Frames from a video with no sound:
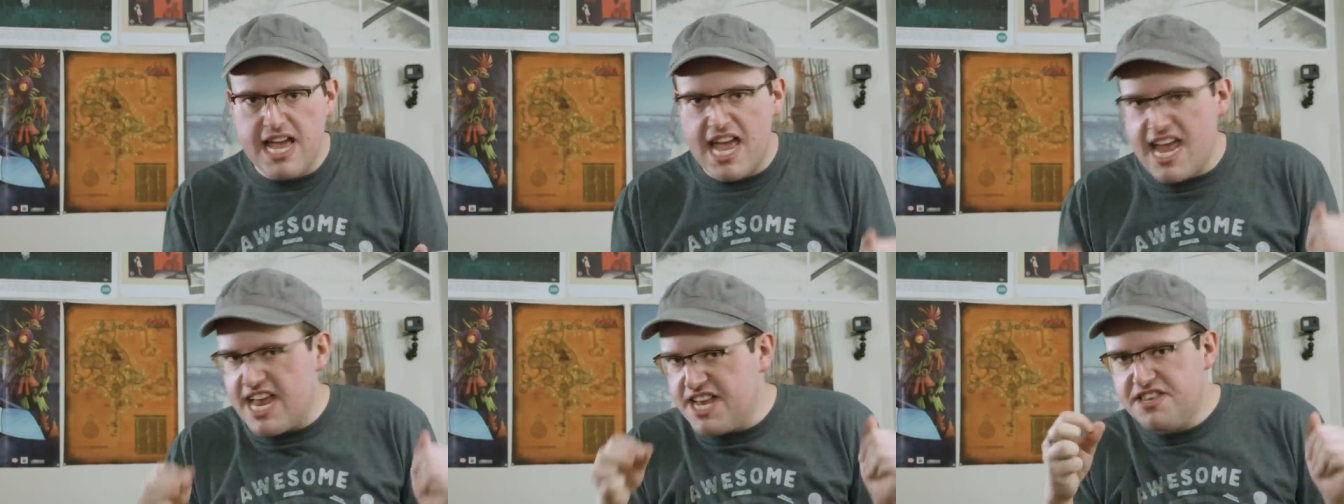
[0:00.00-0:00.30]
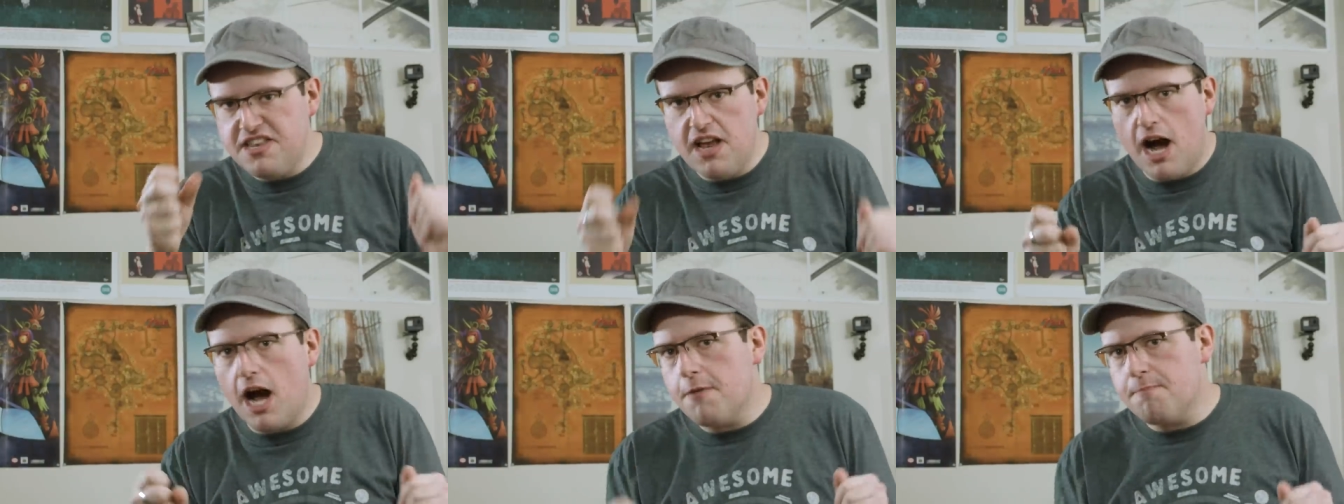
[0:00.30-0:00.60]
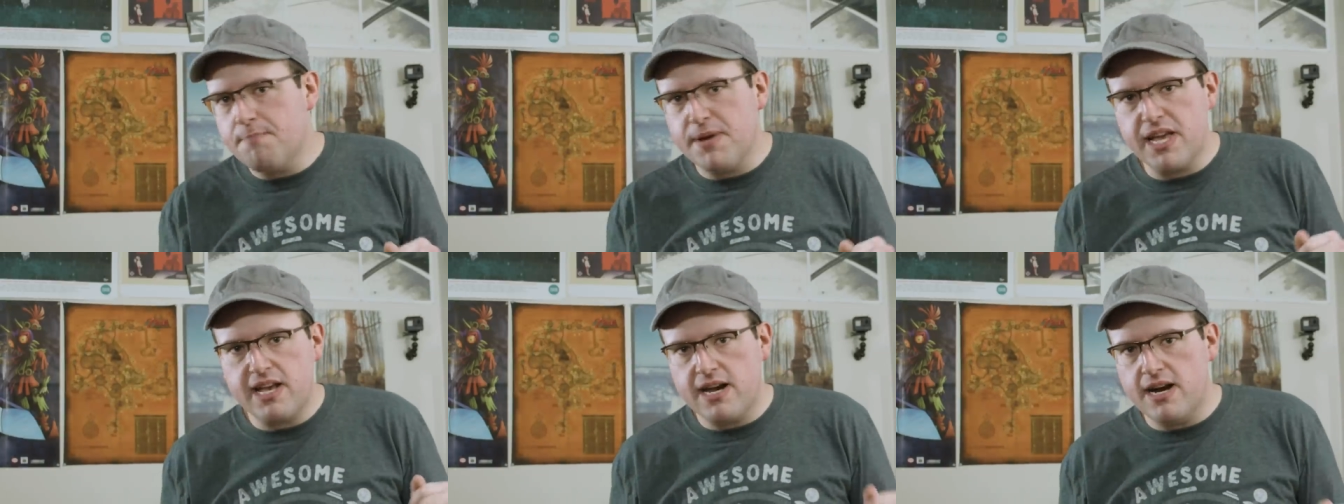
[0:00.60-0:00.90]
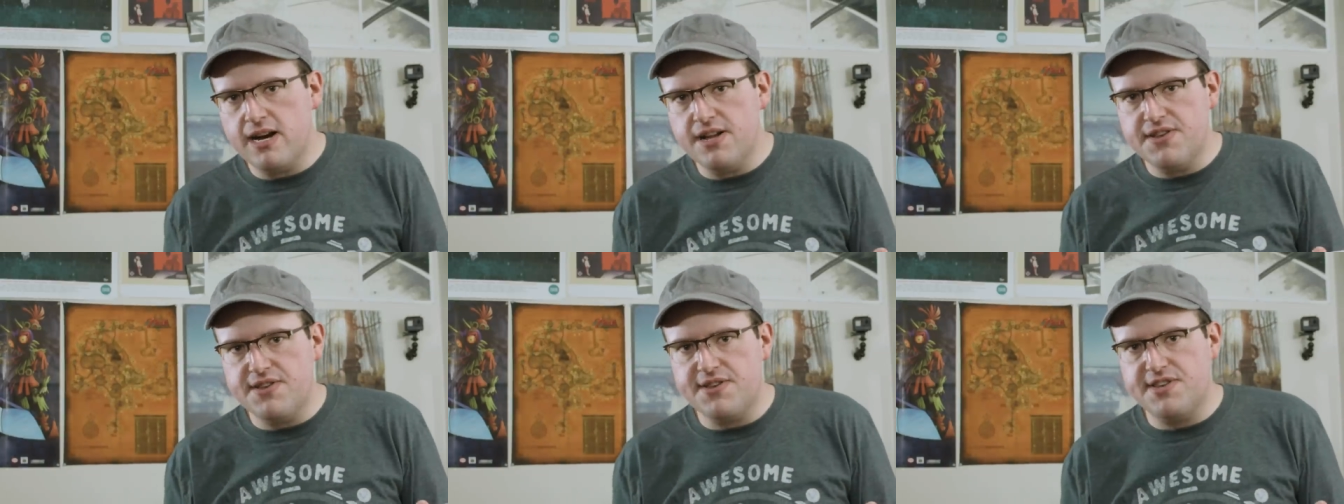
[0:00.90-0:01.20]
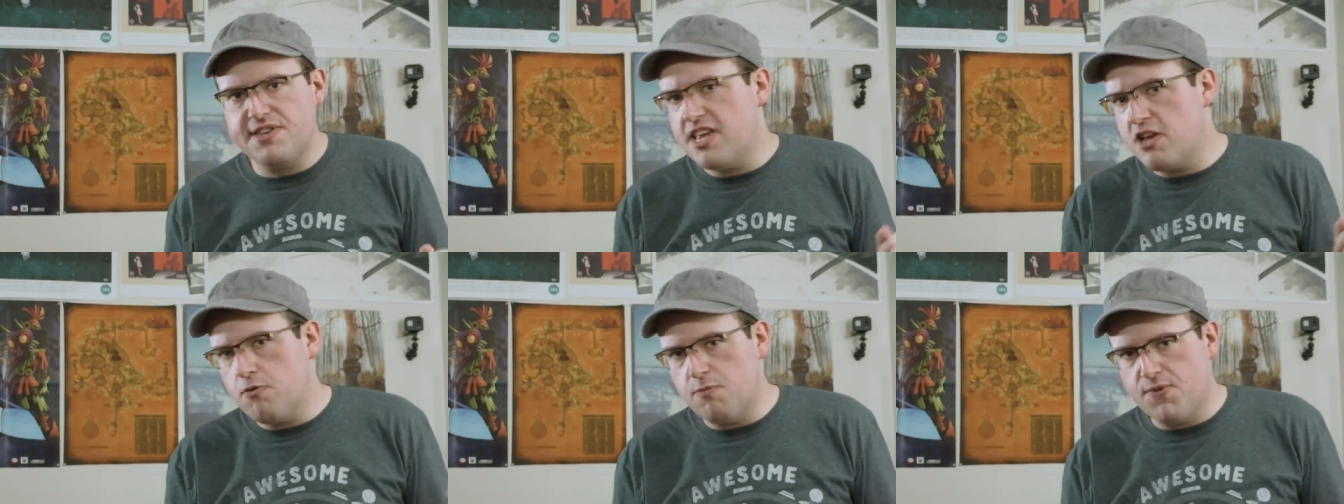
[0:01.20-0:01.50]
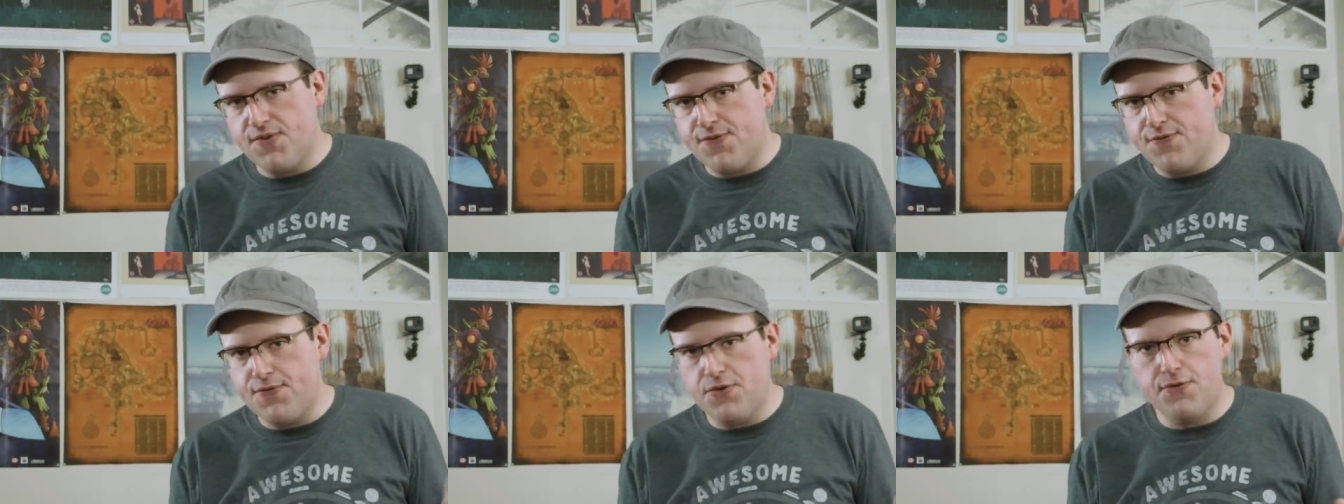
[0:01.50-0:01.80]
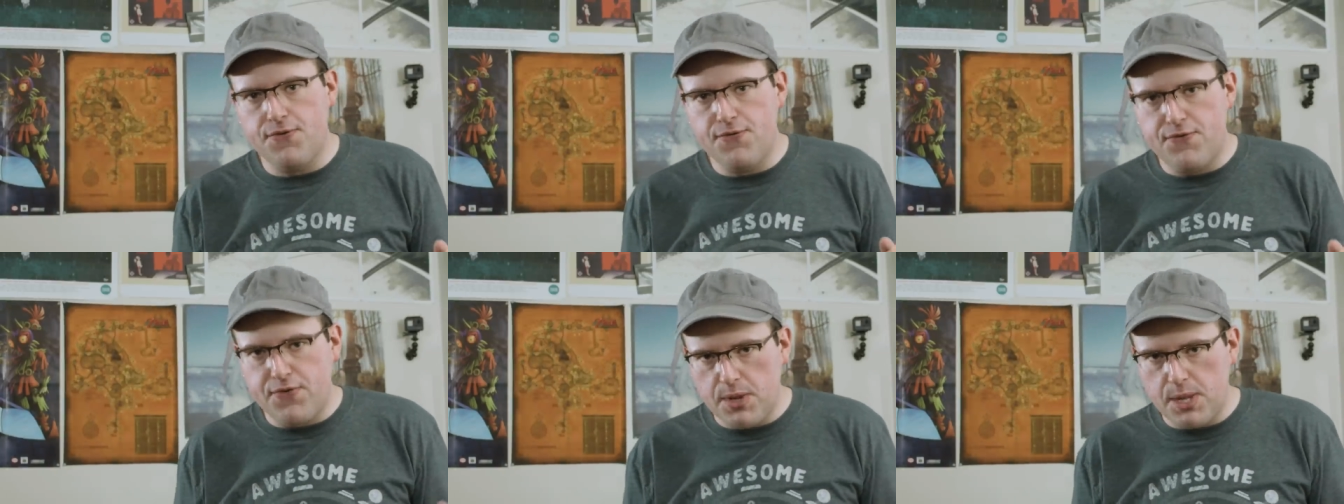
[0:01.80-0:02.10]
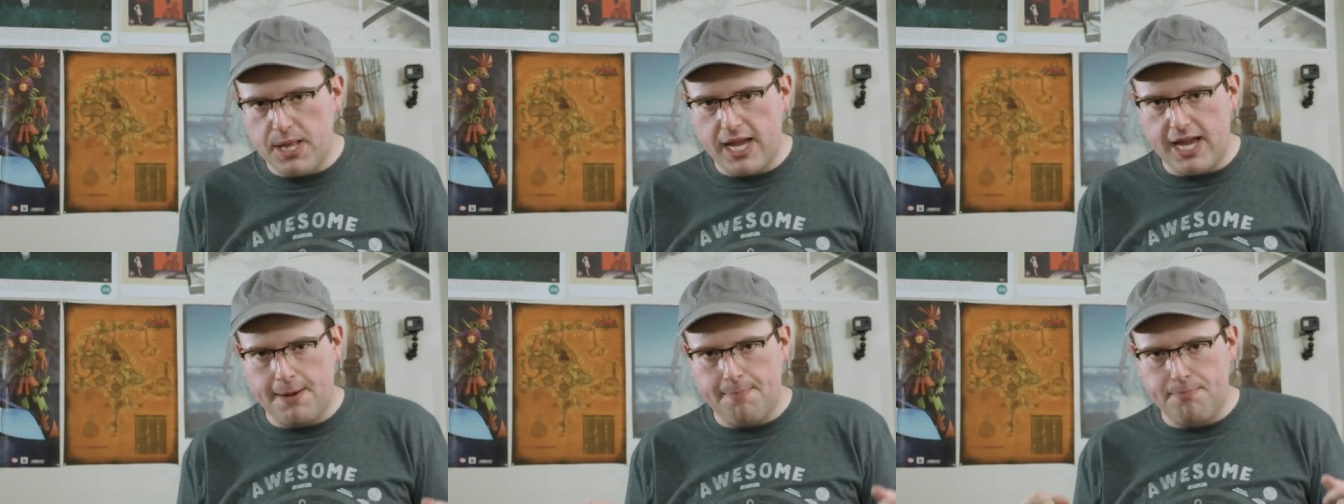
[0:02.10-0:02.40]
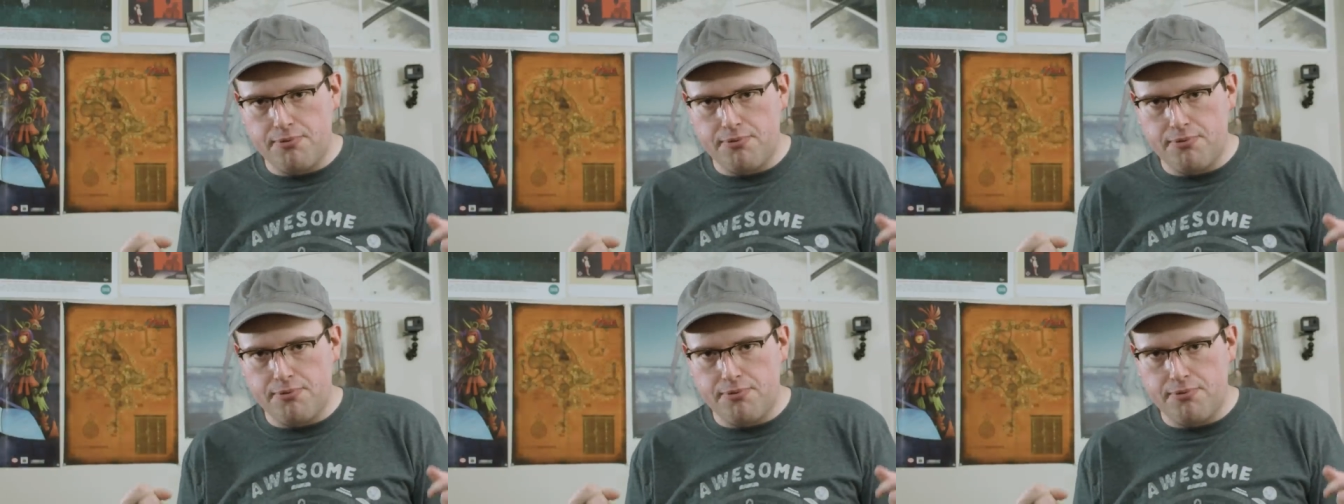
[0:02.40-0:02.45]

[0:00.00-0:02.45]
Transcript: and not because it was fulfilling a